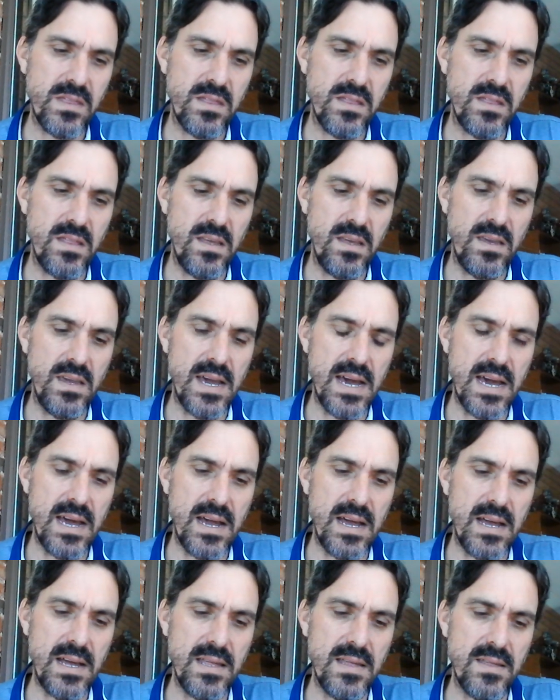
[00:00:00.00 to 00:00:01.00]

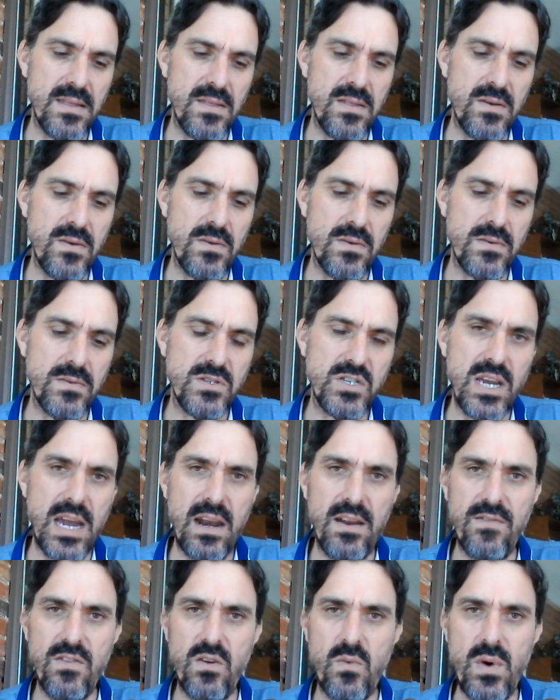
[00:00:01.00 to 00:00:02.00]
the shade
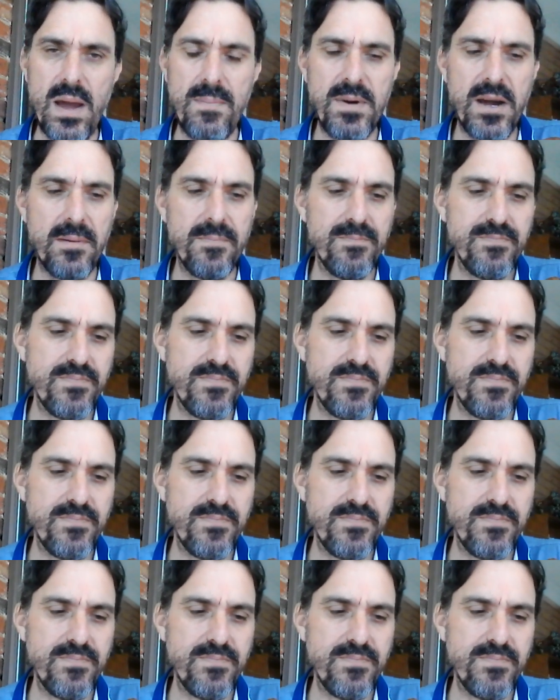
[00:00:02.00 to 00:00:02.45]
of the wrapper.